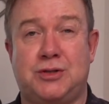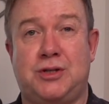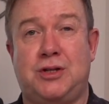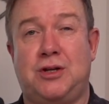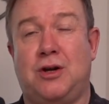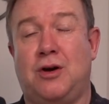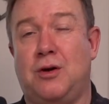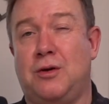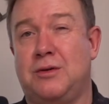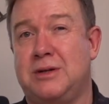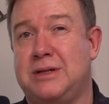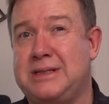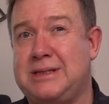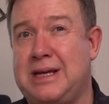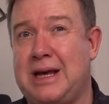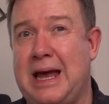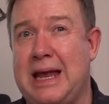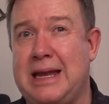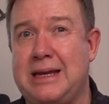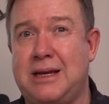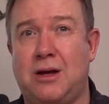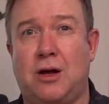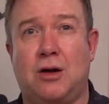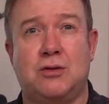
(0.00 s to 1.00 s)
You know,
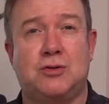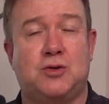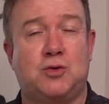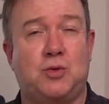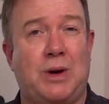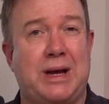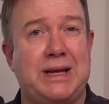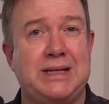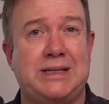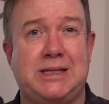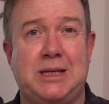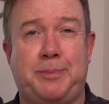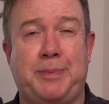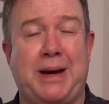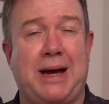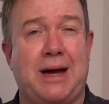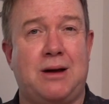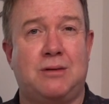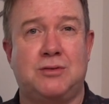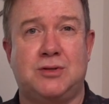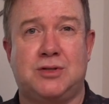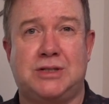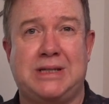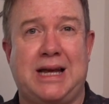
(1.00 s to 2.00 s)
10 or 20
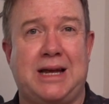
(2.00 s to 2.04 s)
pounds,